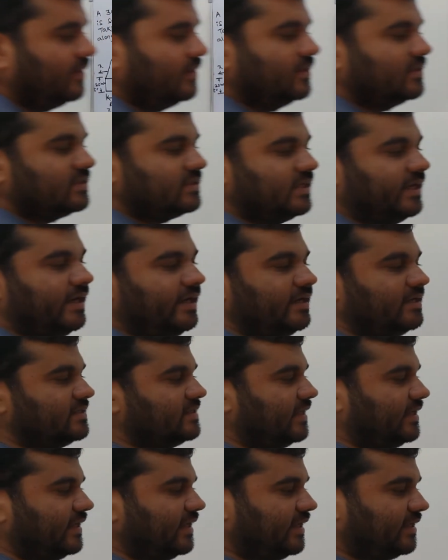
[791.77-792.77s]
strain in z
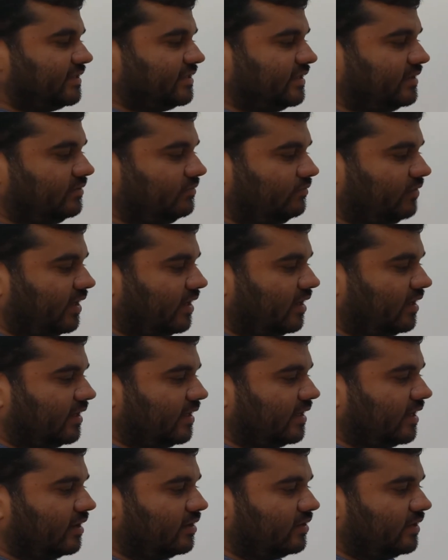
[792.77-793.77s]
direction. We are
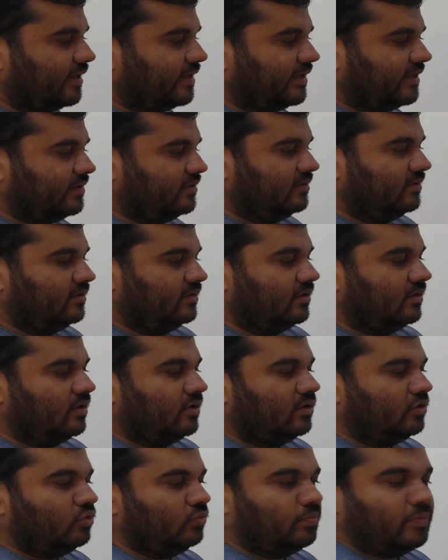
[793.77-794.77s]
already calculated
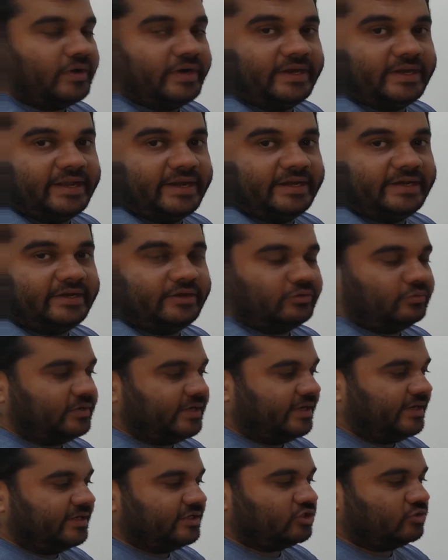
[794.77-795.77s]
2.8 into
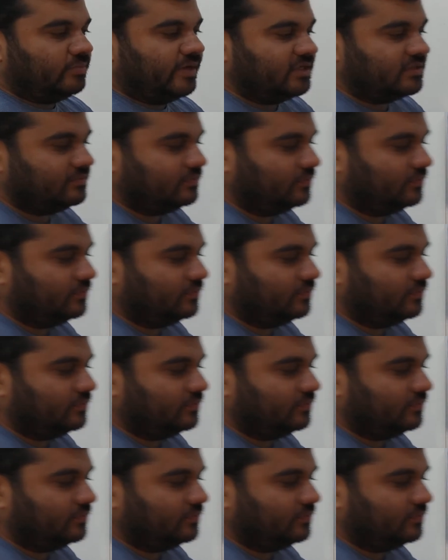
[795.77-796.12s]
10 raised to minus